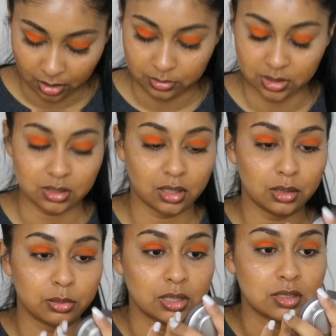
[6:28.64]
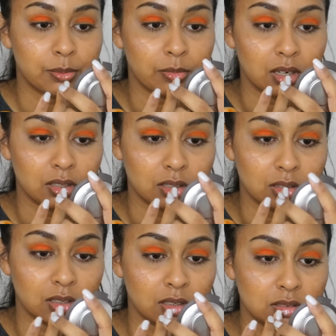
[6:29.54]
Now I'm just going to press some glitter
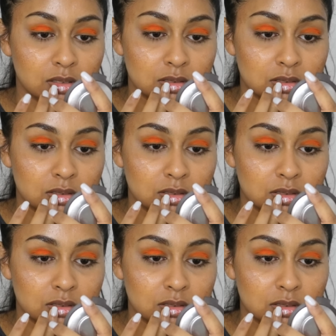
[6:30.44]
now.